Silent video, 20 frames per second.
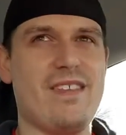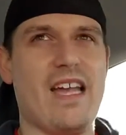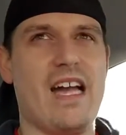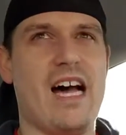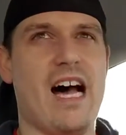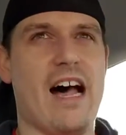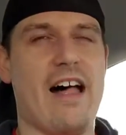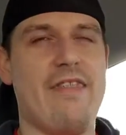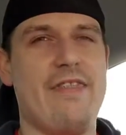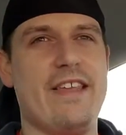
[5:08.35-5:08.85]

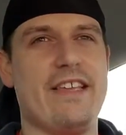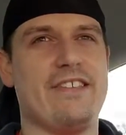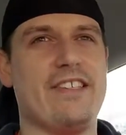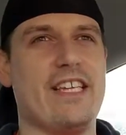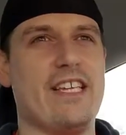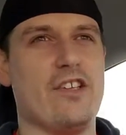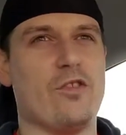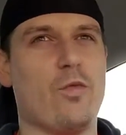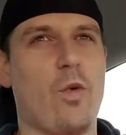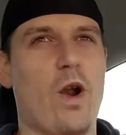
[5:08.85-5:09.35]
Uh, this
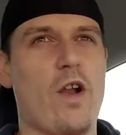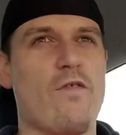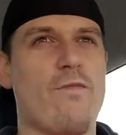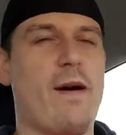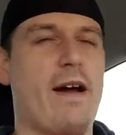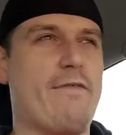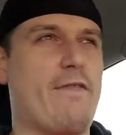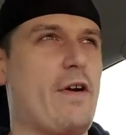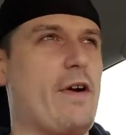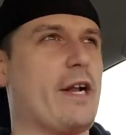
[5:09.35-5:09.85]
is one of
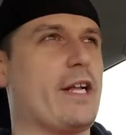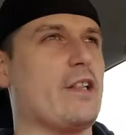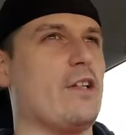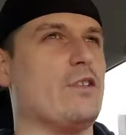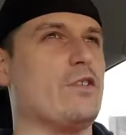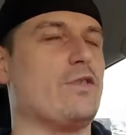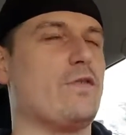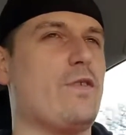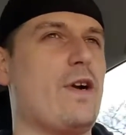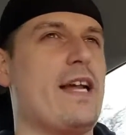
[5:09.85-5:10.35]
my very
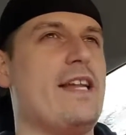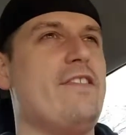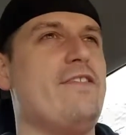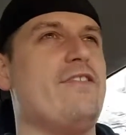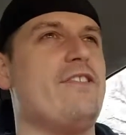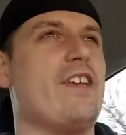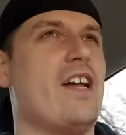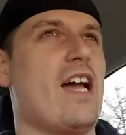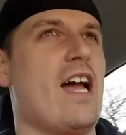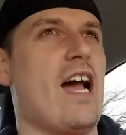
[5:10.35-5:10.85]
close
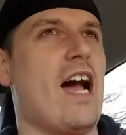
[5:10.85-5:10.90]
friends.